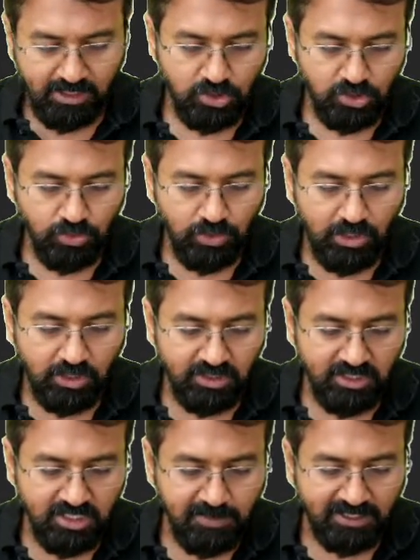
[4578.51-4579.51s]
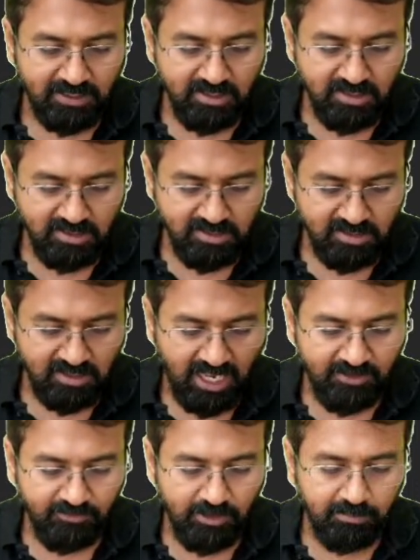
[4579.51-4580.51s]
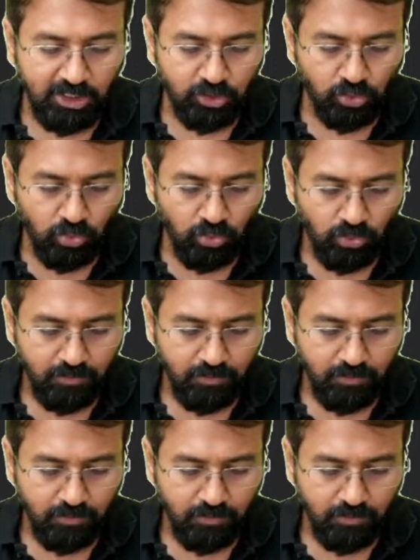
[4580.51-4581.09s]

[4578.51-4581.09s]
to learn these methods and we'll be through